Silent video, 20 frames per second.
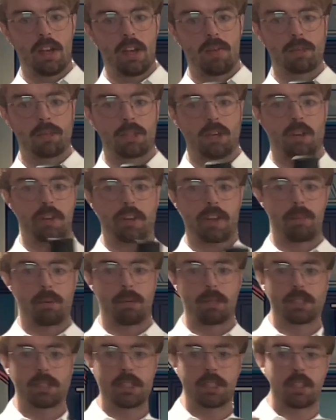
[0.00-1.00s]
resulting in
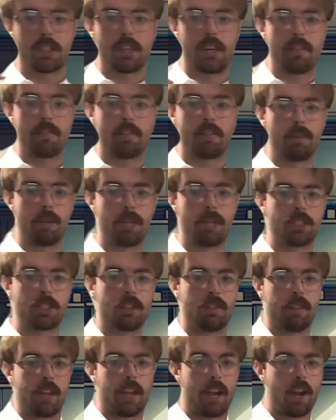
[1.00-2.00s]
persistent inflammation of the